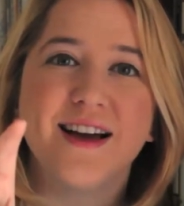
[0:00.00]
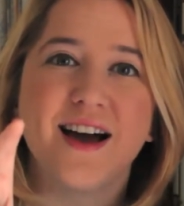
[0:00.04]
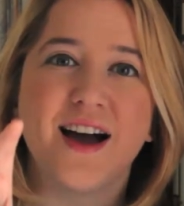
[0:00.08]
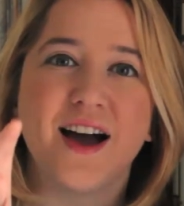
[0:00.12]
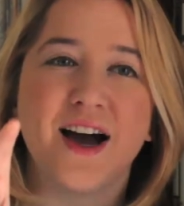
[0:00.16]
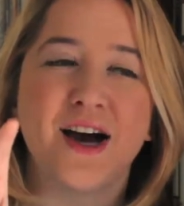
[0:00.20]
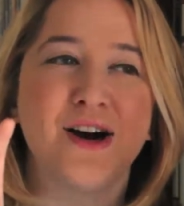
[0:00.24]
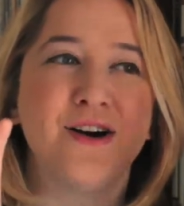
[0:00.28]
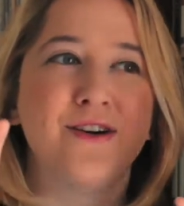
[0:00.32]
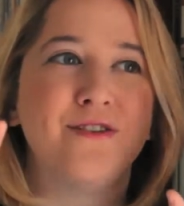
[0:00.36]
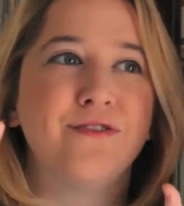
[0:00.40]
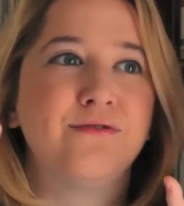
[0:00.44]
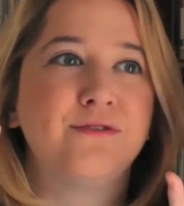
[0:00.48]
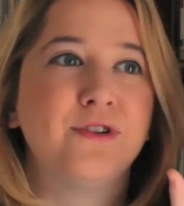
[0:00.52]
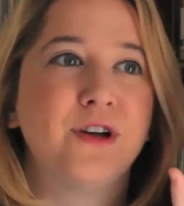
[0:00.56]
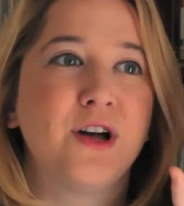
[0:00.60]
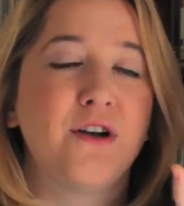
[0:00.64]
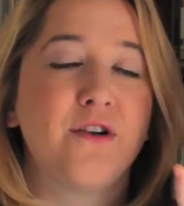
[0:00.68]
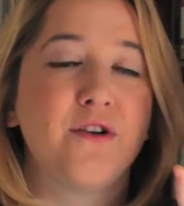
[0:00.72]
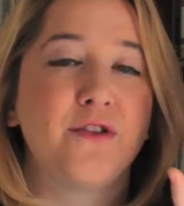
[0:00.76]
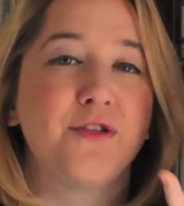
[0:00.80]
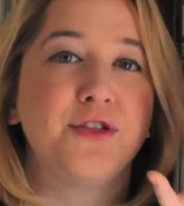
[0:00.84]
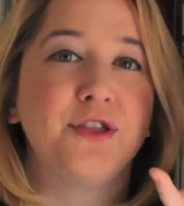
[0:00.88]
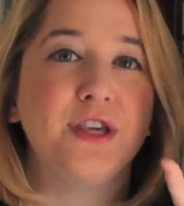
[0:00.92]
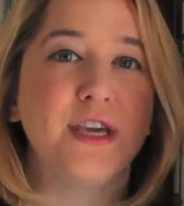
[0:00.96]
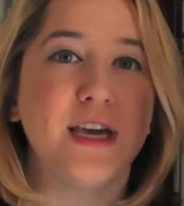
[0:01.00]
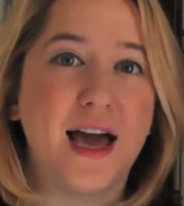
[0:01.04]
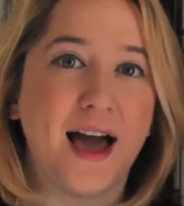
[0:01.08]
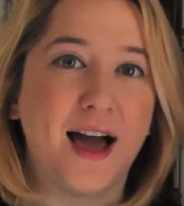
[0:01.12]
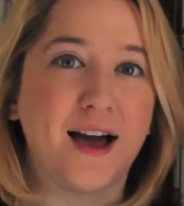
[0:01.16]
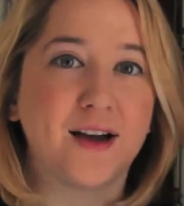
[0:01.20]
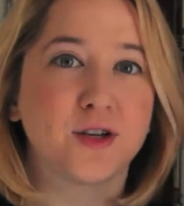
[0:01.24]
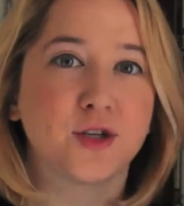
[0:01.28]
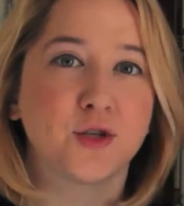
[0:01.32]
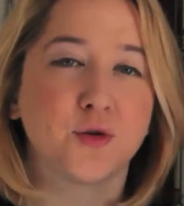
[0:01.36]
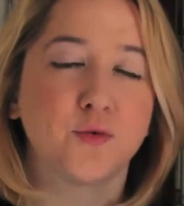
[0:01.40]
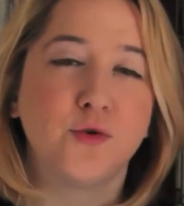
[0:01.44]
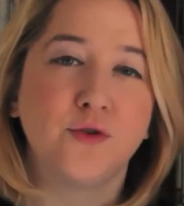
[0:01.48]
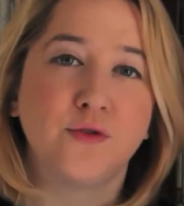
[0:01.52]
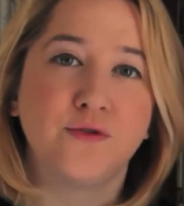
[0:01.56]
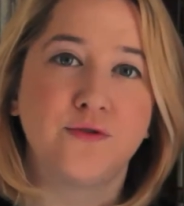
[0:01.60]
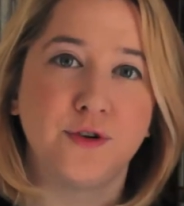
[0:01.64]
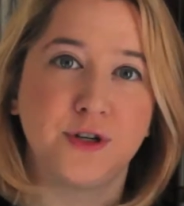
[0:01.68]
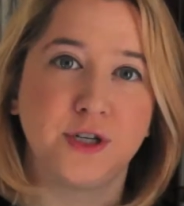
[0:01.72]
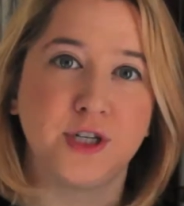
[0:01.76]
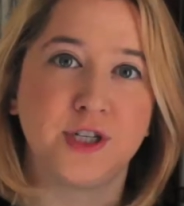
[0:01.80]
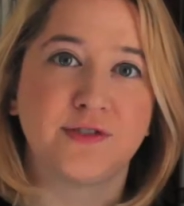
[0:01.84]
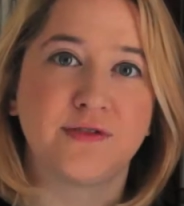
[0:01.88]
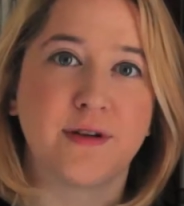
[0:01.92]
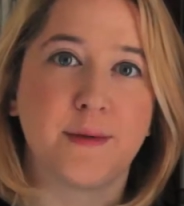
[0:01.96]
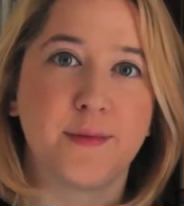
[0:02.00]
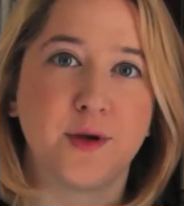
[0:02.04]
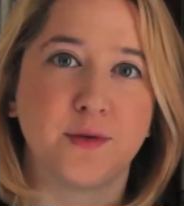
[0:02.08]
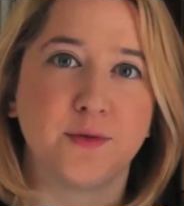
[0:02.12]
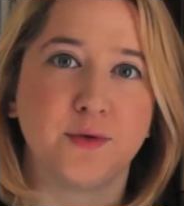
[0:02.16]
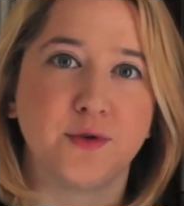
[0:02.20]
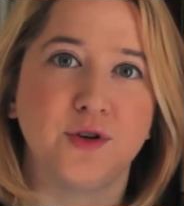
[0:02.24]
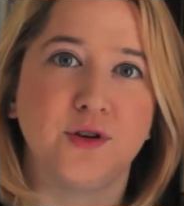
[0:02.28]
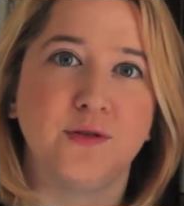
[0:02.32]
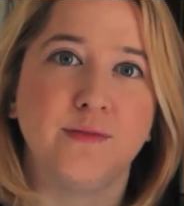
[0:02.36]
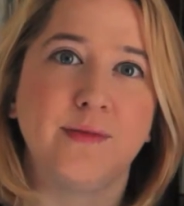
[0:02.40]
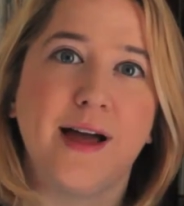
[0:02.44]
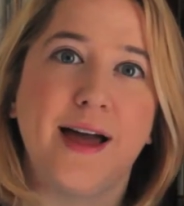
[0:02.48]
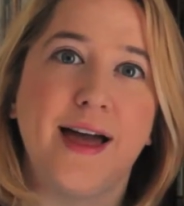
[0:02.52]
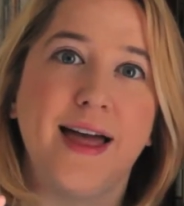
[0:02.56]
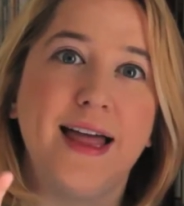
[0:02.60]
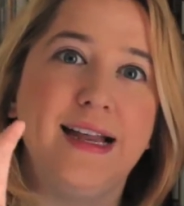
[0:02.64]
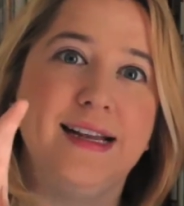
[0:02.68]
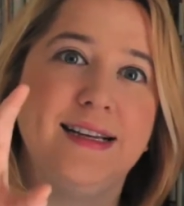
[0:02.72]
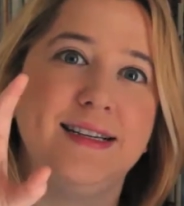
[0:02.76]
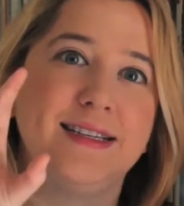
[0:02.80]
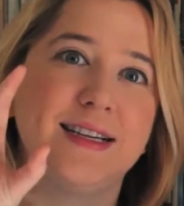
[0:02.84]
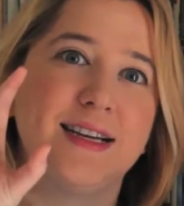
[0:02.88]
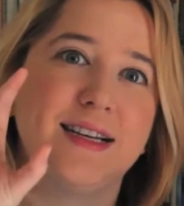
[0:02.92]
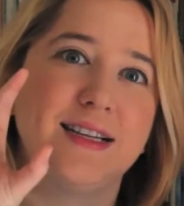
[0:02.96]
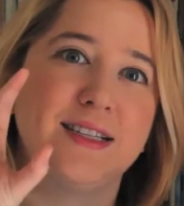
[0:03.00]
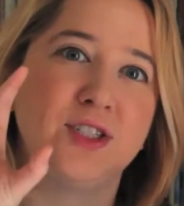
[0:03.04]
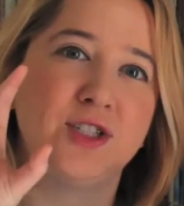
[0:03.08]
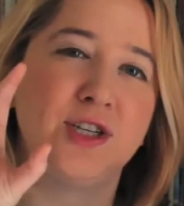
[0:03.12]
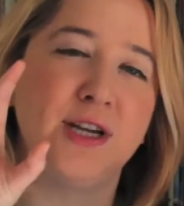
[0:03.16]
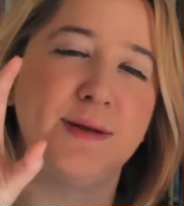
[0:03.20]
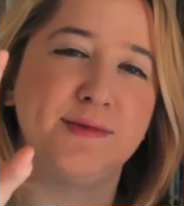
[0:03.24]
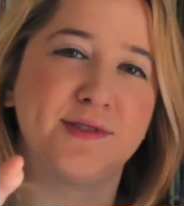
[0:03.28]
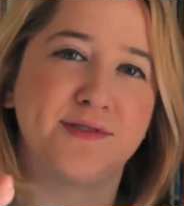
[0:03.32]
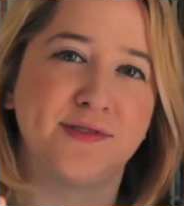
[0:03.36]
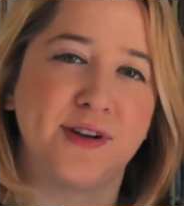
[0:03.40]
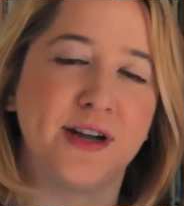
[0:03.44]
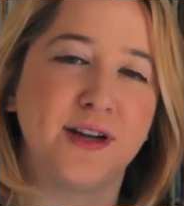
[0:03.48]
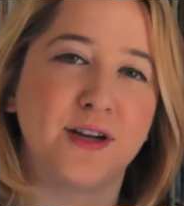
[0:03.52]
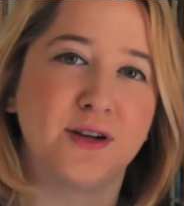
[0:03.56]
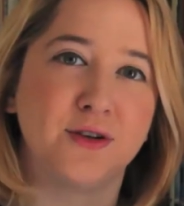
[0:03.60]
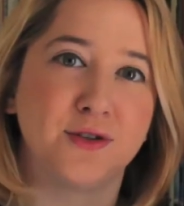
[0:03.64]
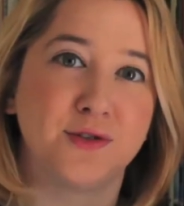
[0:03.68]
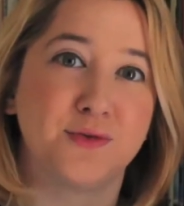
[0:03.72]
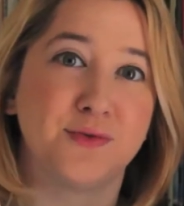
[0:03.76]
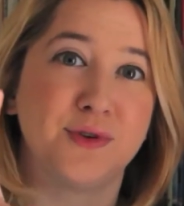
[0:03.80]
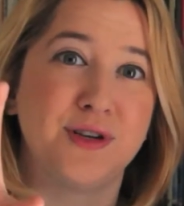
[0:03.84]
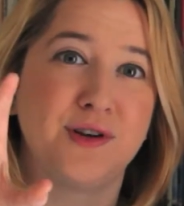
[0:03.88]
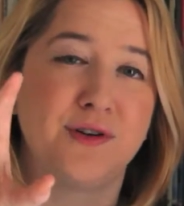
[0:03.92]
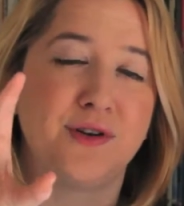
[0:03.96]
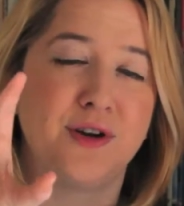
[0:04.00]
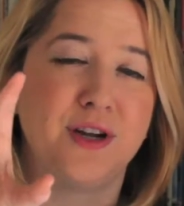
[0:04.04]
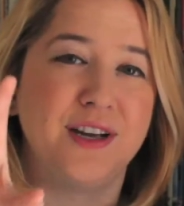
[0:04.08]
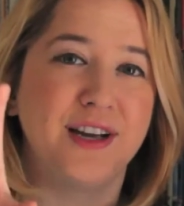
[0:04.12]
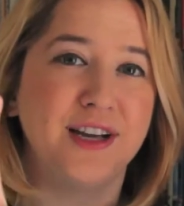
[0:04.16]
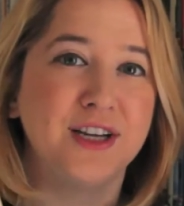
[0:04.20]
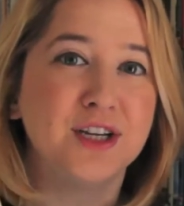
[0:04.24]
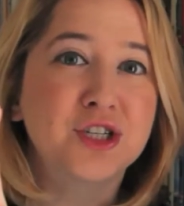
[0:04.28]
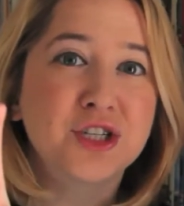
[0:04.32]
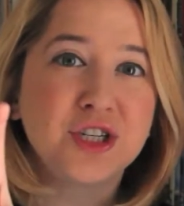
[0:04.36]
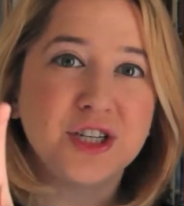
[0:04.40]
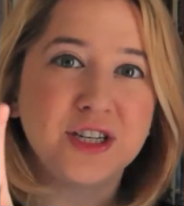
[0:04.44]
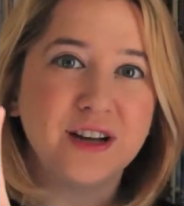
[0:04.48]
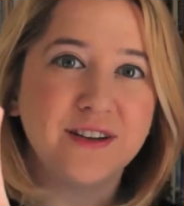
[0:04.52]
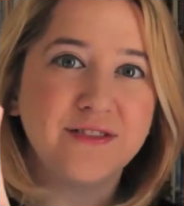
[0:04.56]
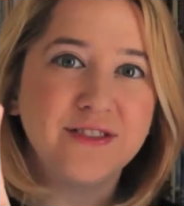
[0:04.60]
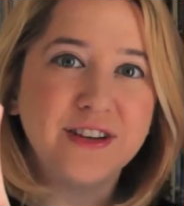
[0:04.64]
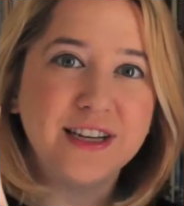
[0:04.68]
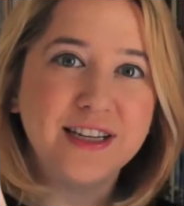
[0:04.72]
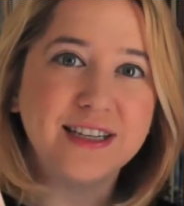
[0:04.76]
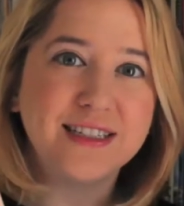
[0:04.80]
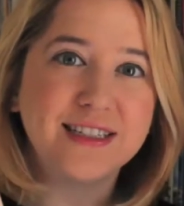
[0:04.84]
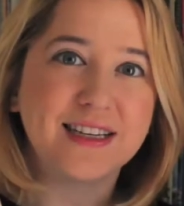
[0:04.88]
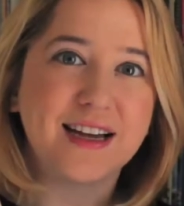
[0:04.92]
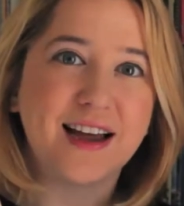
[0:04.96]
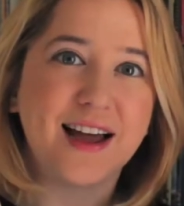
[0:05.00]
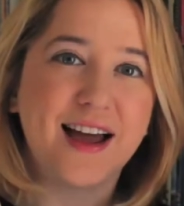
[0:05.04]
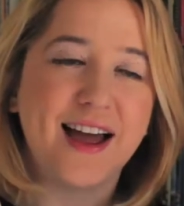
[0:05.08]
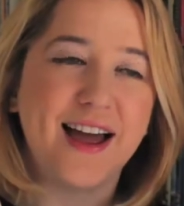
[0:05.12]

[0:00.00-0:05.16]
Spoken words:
of the actual footage from The Room and James Franco's recreation of it.